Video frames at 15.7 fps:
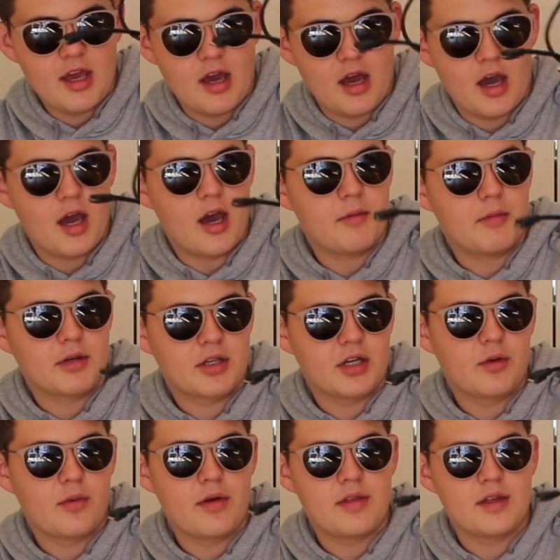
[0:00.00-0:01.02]
I don't
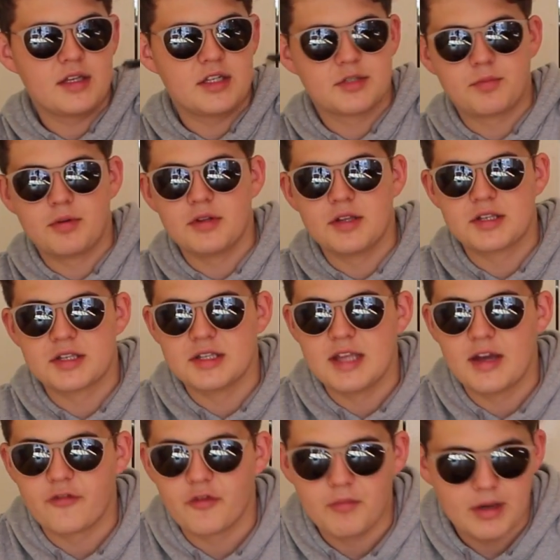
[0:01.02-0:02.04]
know whether they just put this in
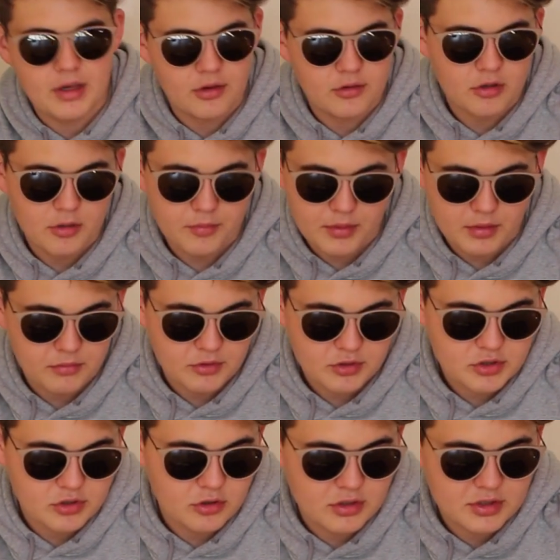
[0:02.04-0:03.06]
there for me or not, but I'm not
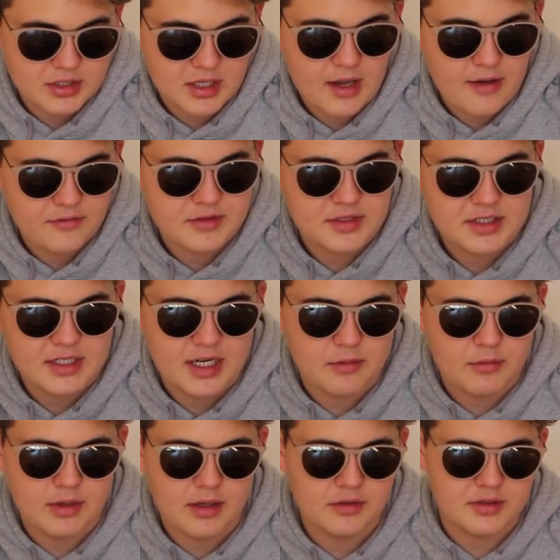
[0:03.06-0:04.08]
sure because I haven't seen
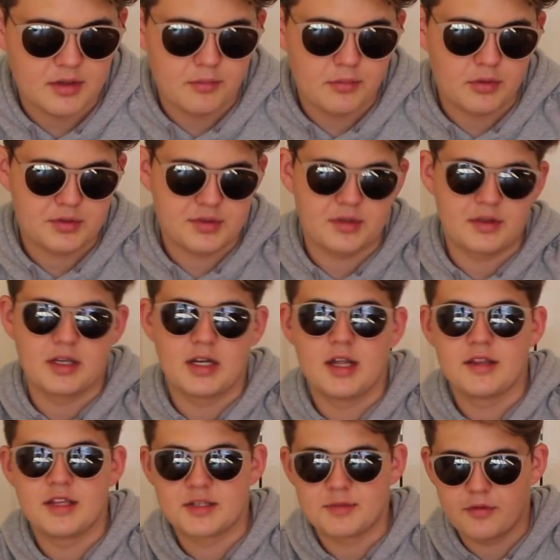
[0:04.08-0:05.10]
anyone else unbox something
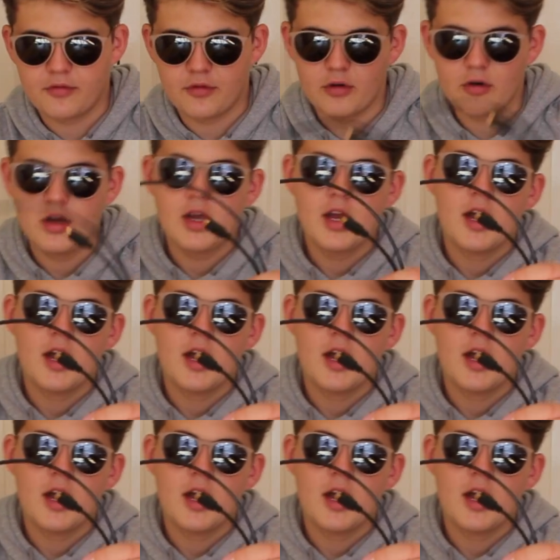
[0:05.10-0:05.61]
like this before.